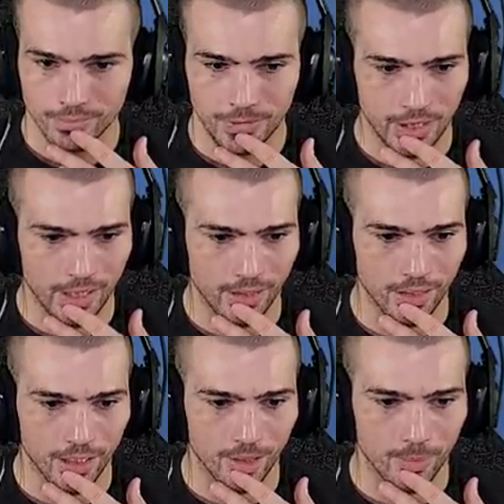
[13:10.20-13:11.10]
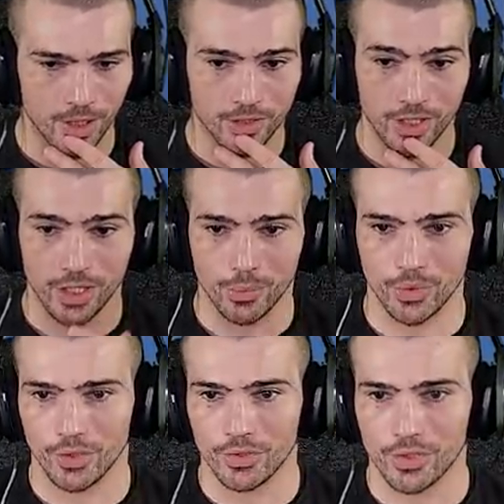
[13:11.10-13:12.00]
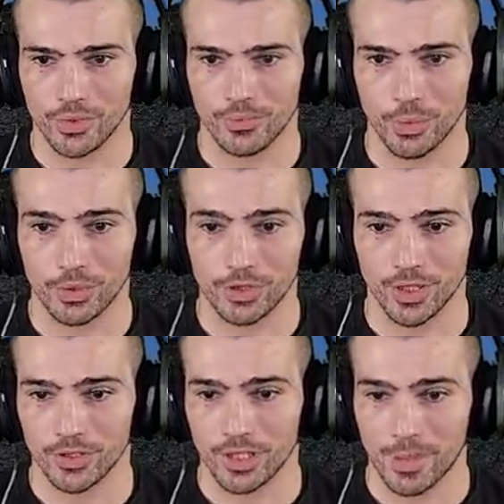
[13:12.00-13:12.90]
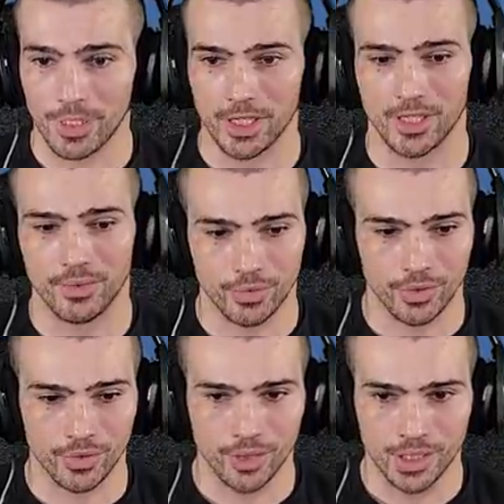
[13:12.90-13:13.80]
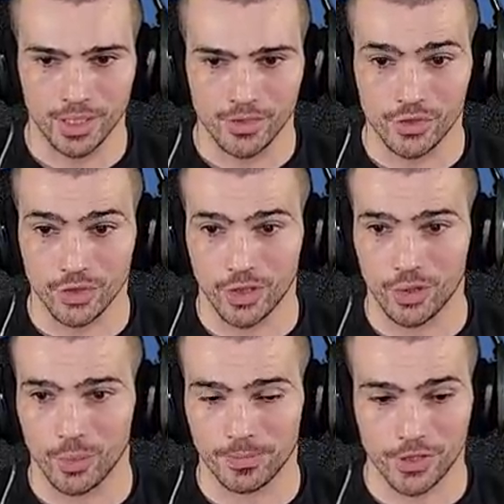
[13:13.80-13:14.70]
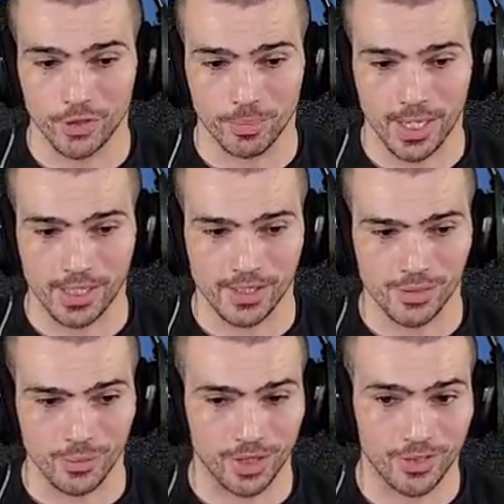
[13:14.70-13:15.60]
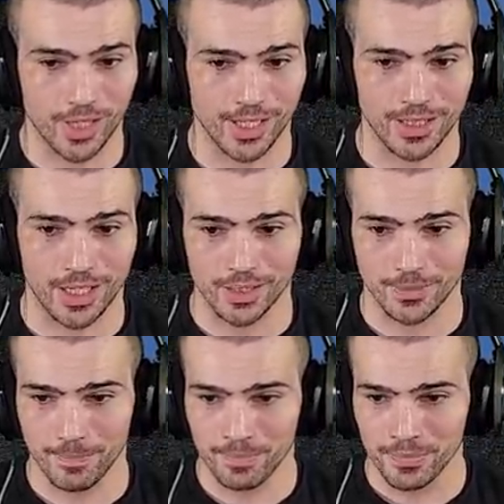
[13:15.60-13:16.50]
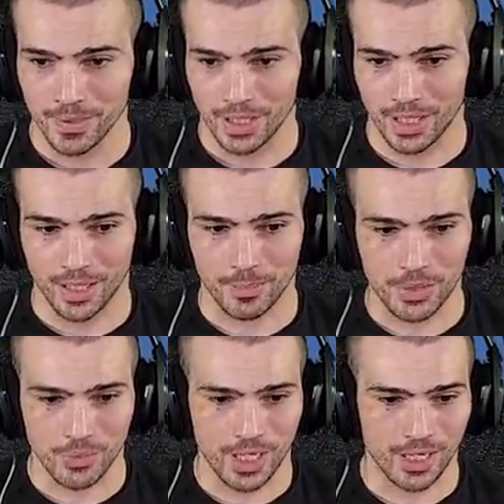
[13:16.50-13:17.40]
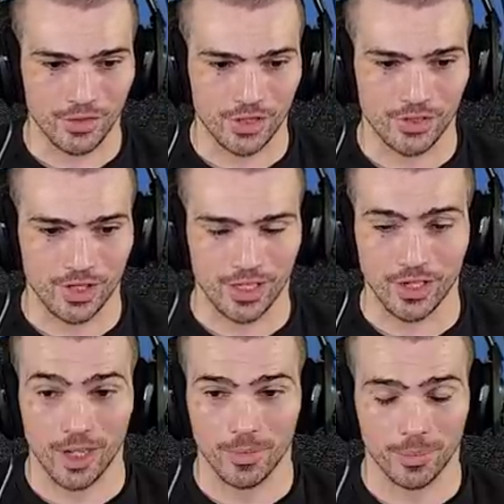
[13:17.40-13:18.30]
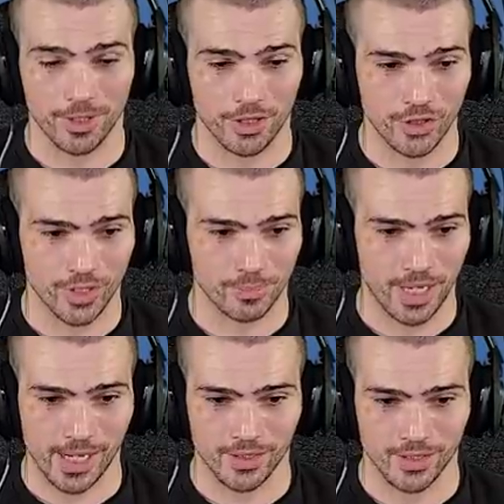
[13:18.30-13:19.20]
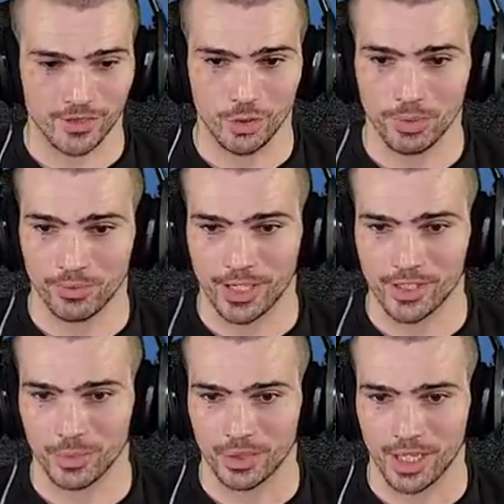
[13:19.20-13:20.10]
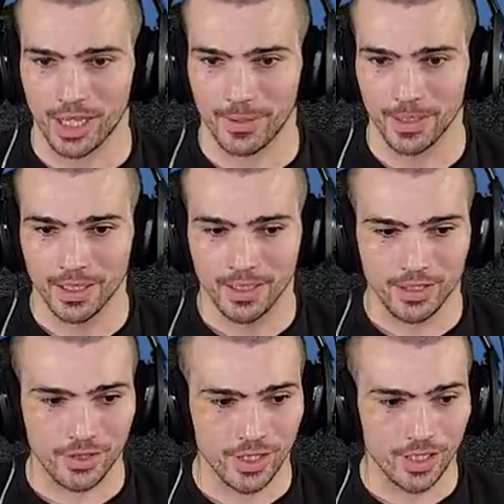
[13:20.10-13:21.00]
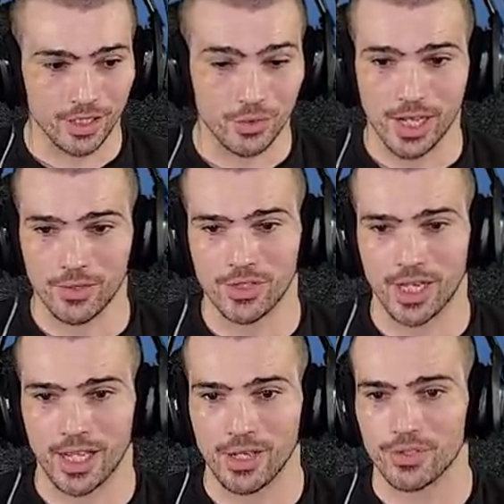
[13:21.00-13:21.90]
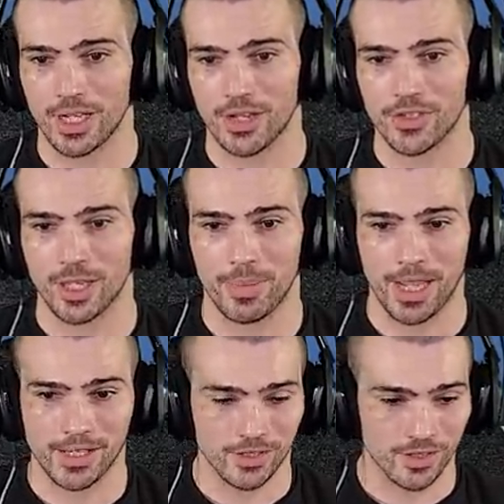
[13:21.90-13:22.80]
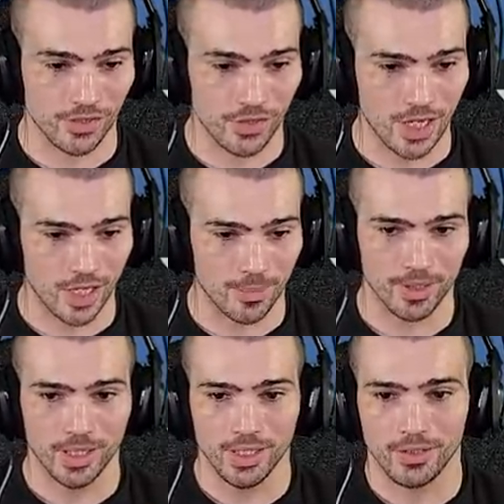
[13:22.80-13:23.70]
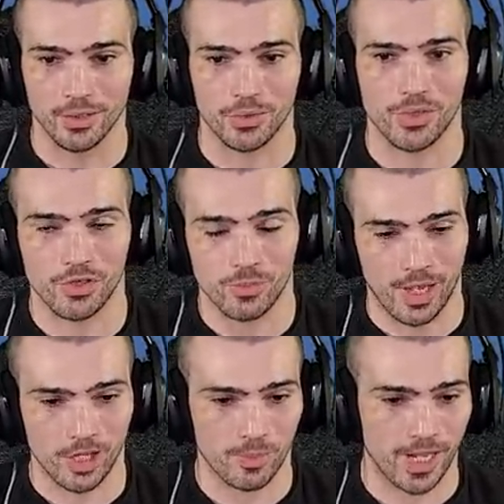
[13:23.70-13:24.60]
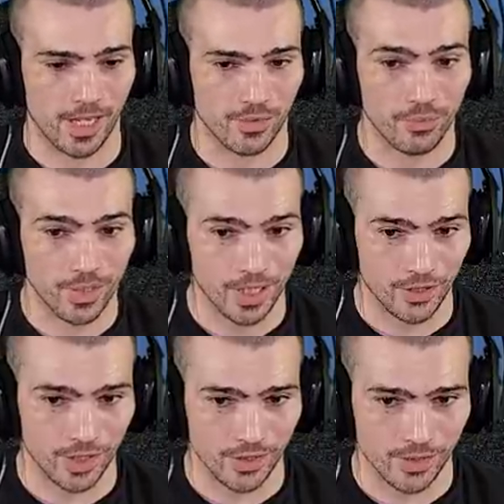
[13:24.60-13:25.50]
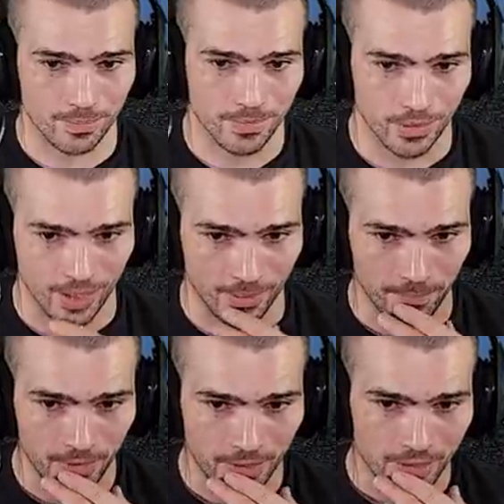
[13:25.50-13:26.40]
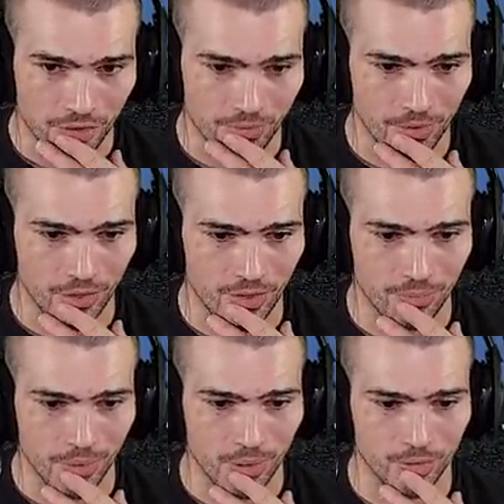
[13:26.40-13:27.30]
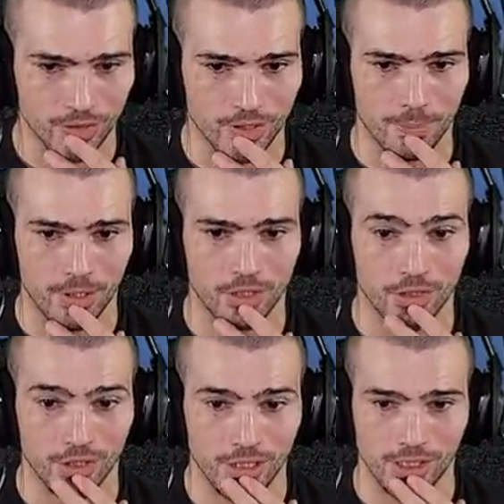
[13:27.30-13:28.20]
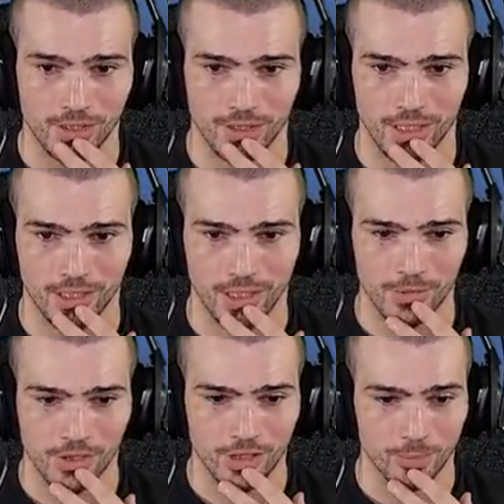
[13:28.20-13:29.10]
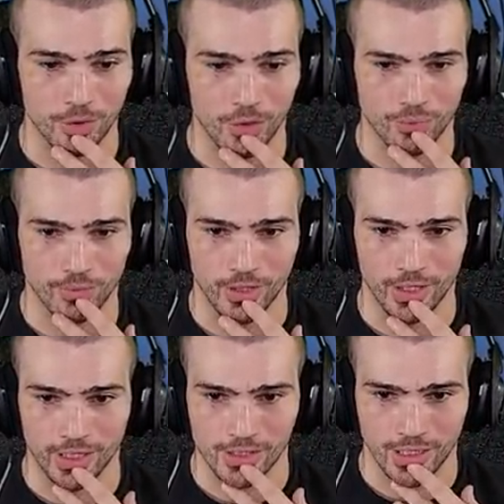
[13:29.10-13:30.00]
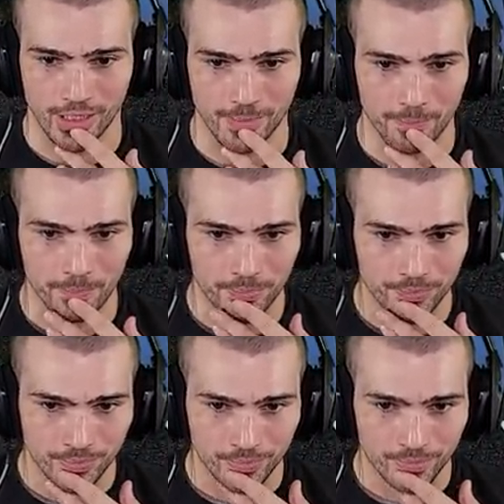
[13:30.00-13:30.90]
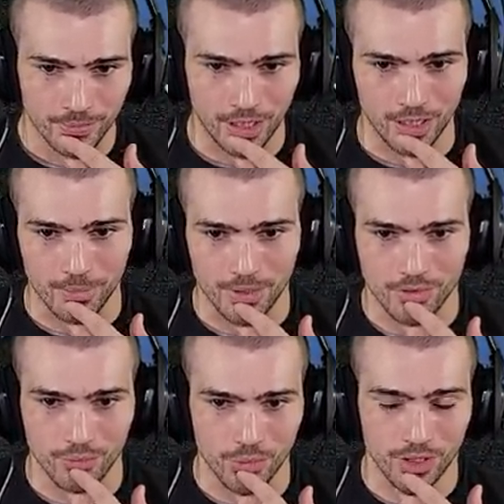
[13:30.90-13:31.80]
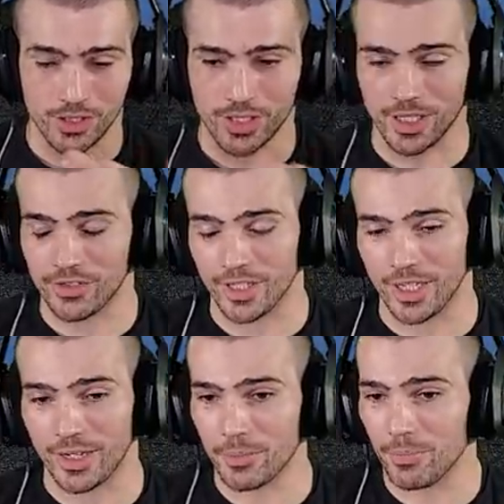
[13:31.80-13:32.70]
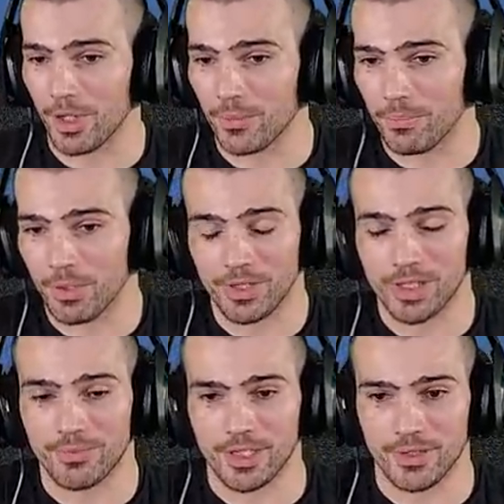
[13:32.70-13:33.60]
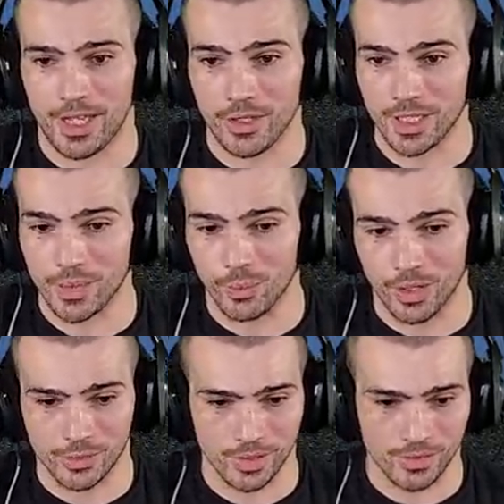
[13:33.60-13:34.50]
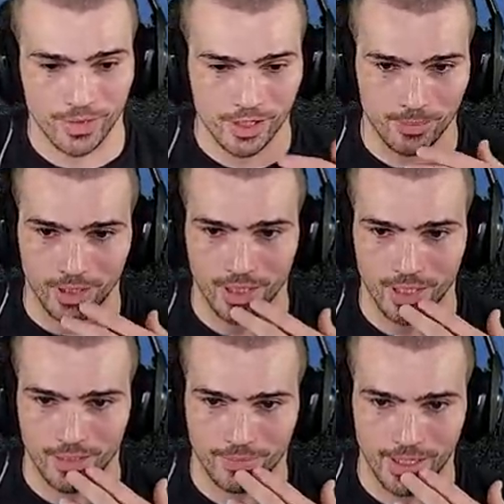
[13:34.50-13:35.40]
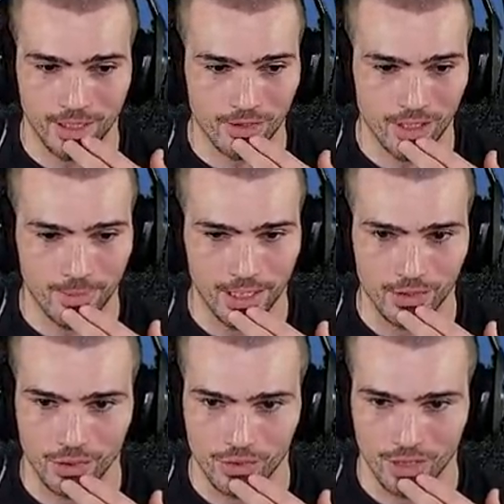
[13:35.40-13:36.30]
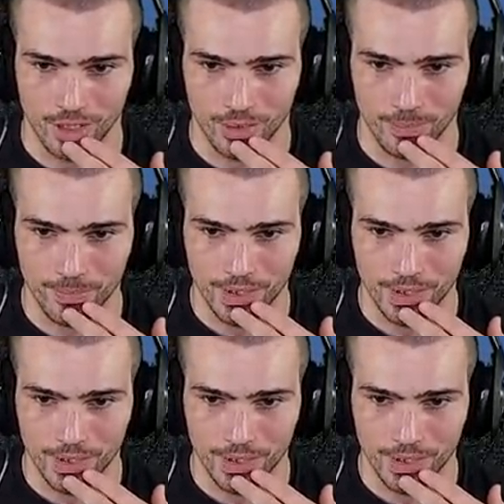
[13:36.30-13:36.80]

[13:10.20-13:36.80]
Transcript: Again, um, it looked like you were a little too focused on coming in for slow pressure passes when they're not there. Um, you can't just think, I'm going to pressure pass this super flexible guy. You need to use outside angles and outside passes to set up those smash pass finishes, okay? It's just very difficult to come in on your knees and think, I'm just going to Bernardo Faria this guy. Um, it's because he gets to get every perfect defensive angle he wants with his flexibility and the fact that it's coming in so slow